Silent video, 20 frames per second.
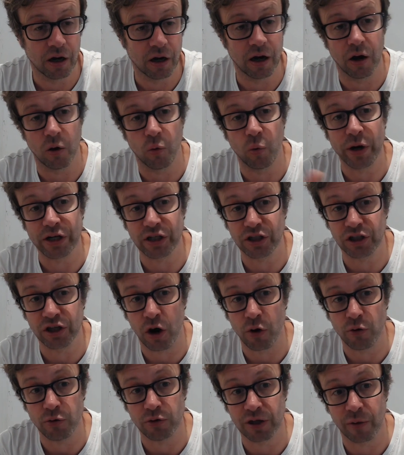uh, which
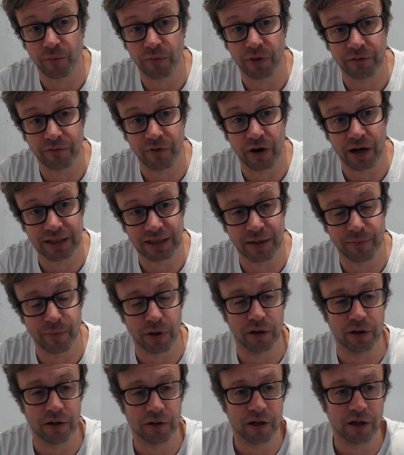shows something very
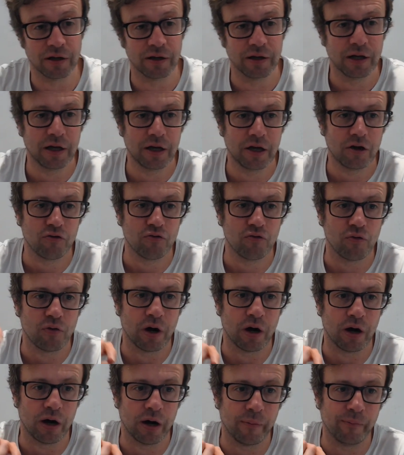similar, that
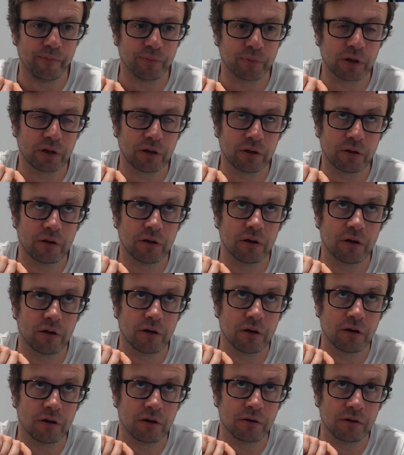um,
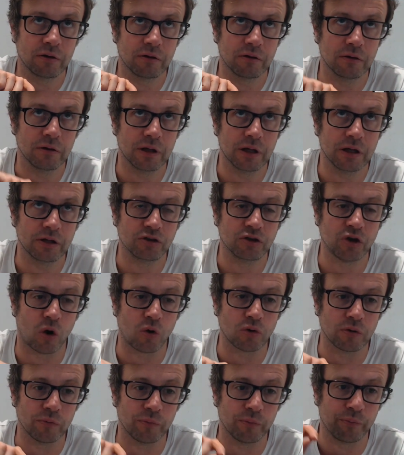
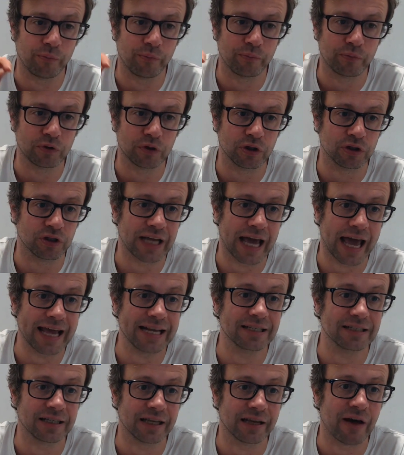doctors
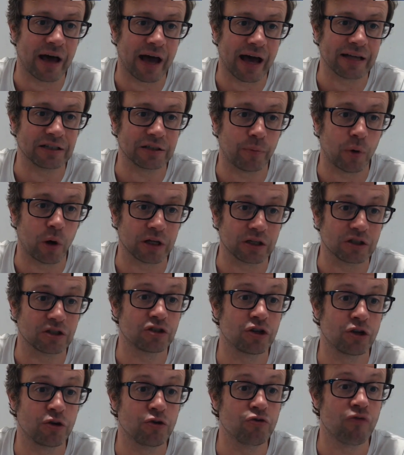tend to give out antibiotics
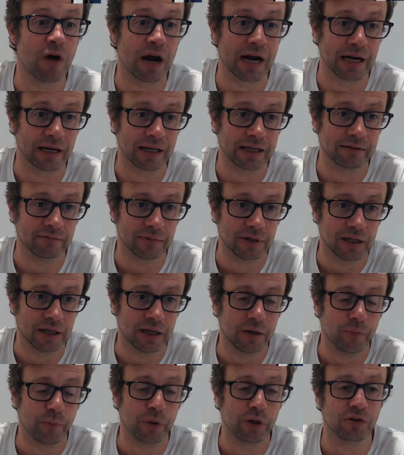too readily
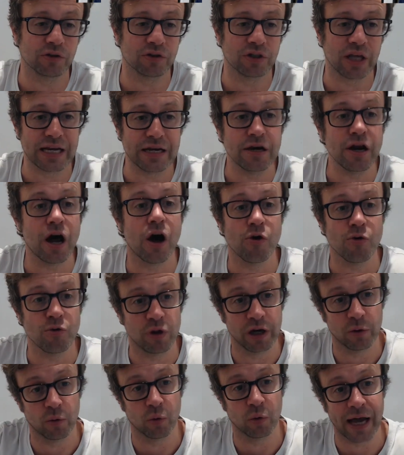because they right. know that
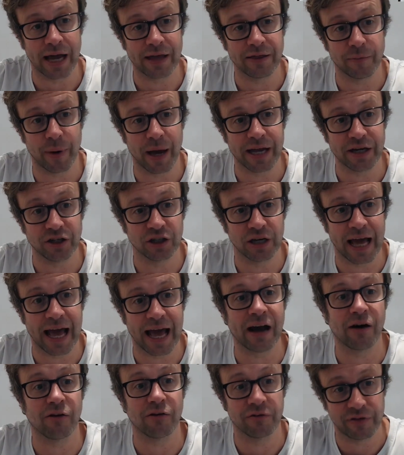it will get the patient
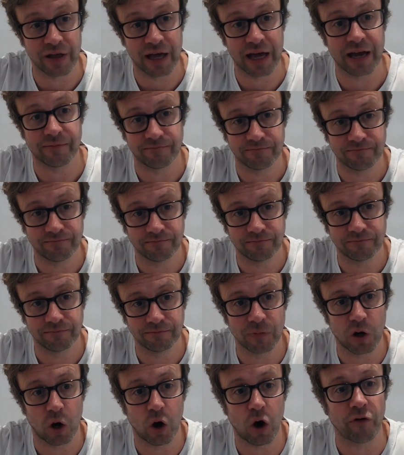out of their
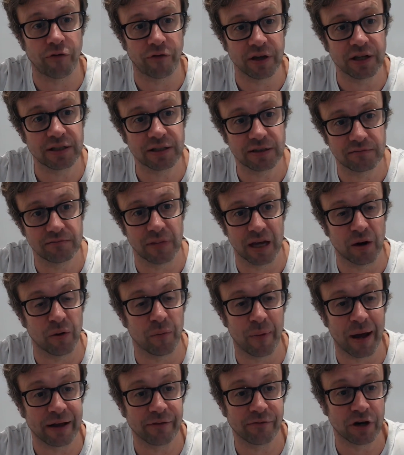office. It'll
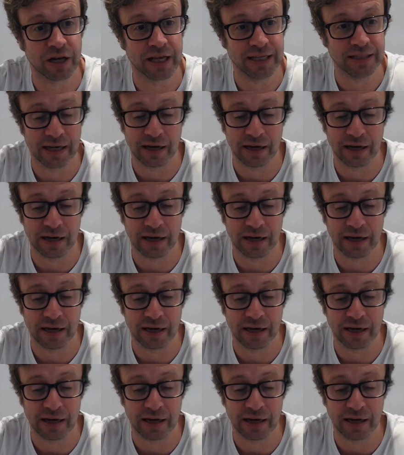make for an easy